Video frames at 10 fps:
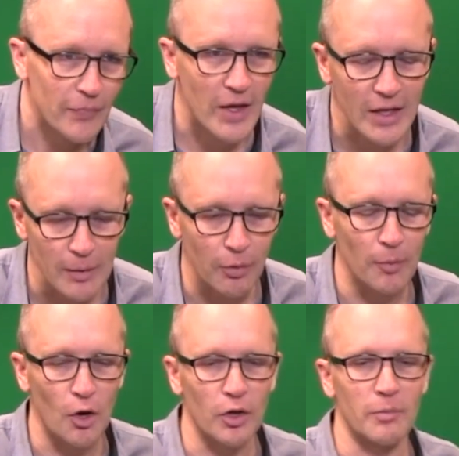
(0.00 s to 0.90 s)
They get
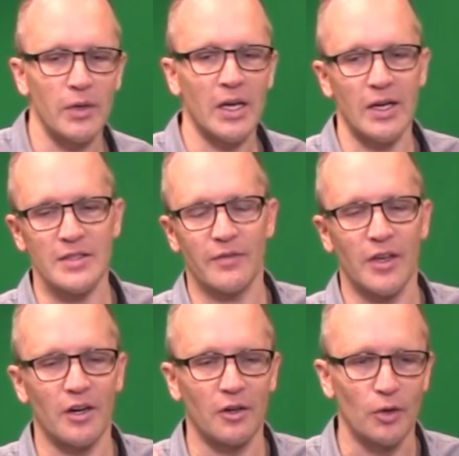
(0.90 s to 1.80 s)
promoted because of
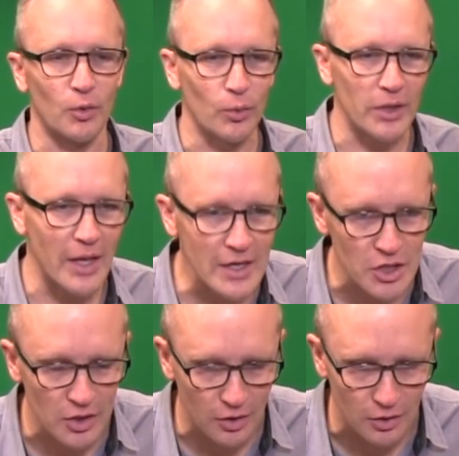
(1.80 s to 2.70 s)
their
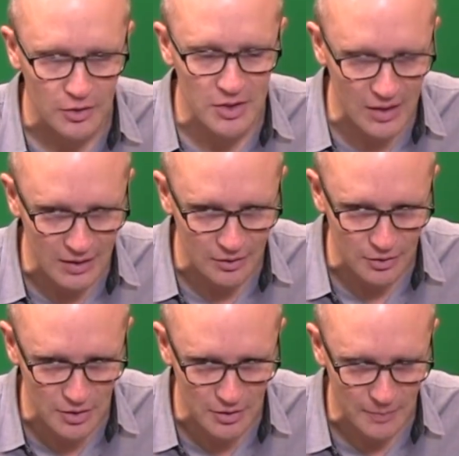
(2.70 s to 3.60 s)
relational
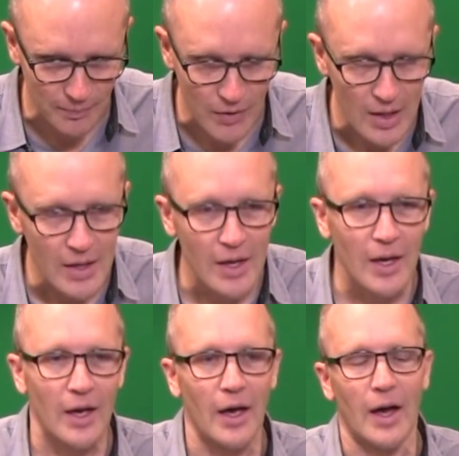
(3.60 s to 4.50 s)
skills.
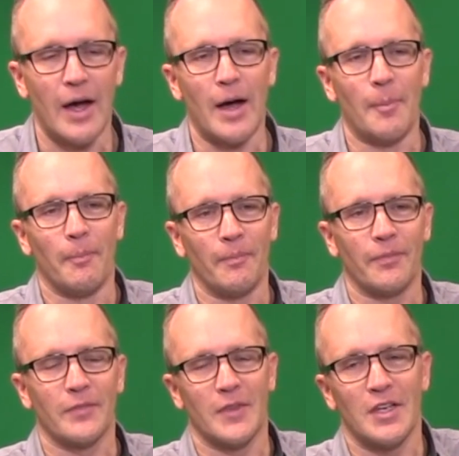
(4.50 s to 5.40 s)

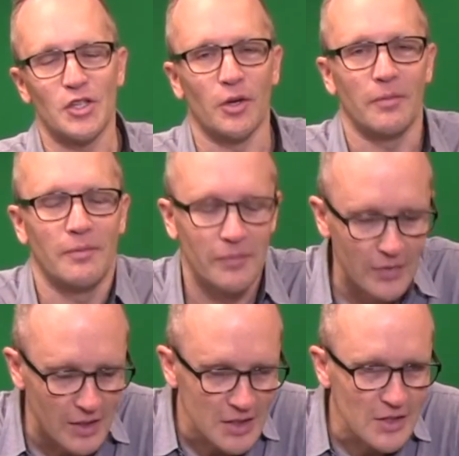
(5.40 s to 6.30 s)
So
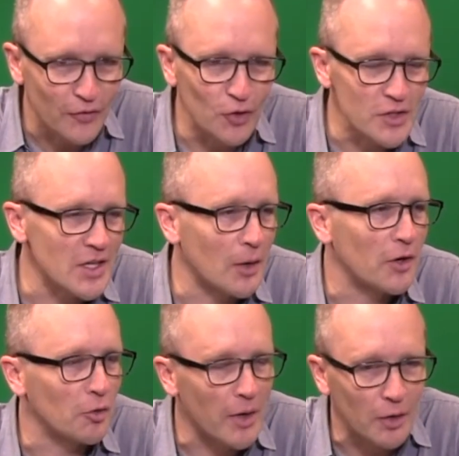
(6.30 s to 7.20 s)
this is the first thing I
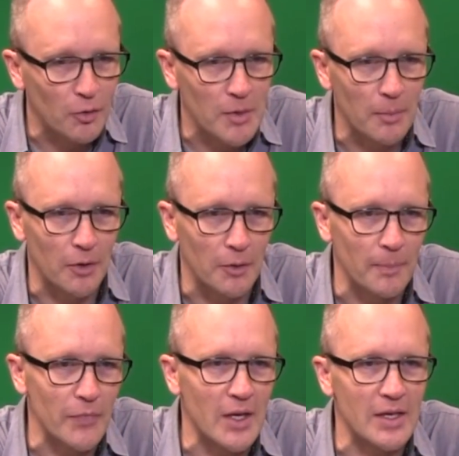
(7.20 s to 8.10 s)
want everybody to remember,
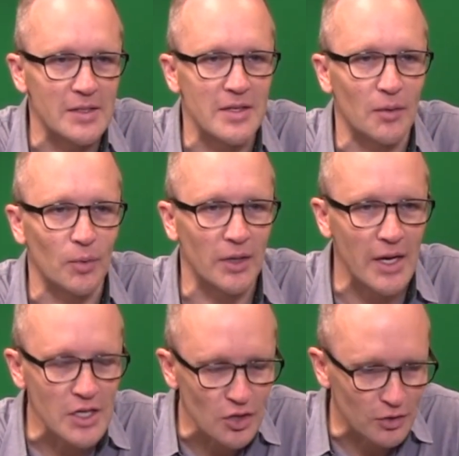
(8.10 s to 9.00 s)
is that
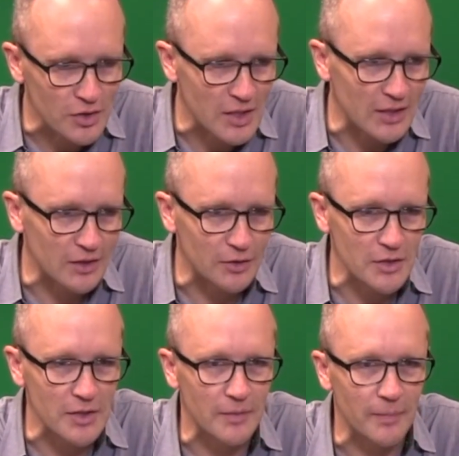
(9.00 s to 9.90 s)
relational
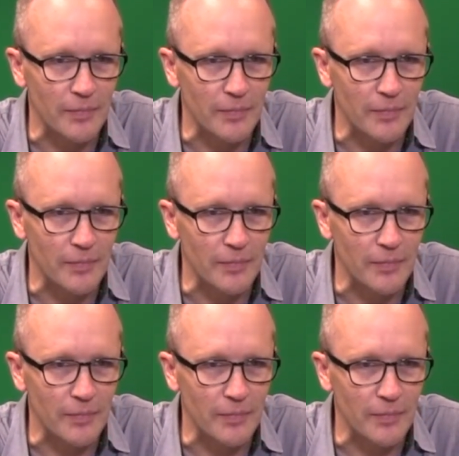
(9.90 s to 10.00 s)
skills,